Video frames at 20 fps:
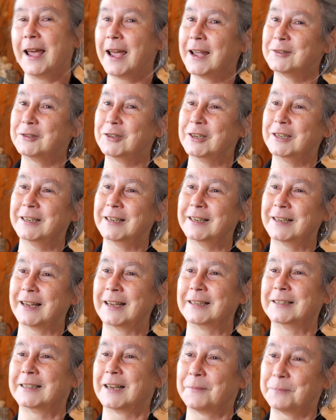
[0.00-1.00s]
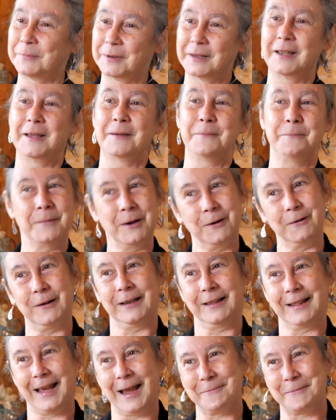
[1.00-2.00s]
And she did end up
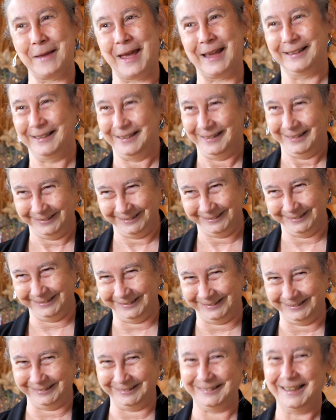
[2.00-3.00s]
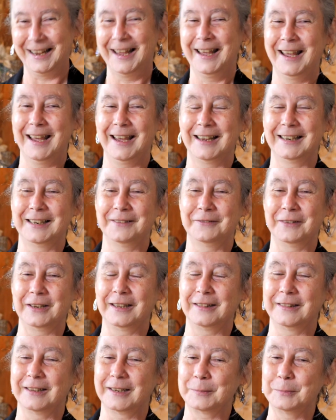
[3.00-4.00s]
marrying that man and
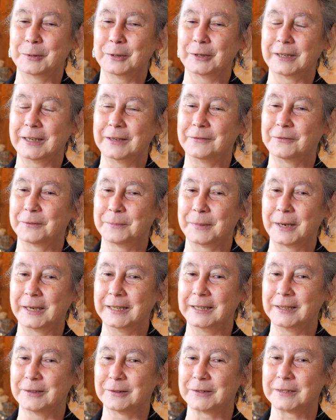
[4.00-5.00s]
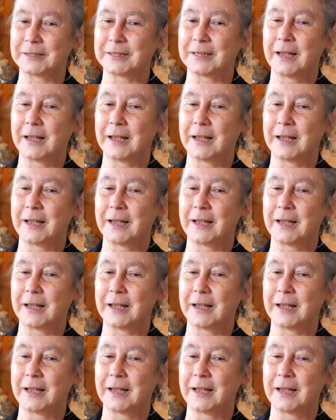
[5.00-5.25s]
living in the community for many years.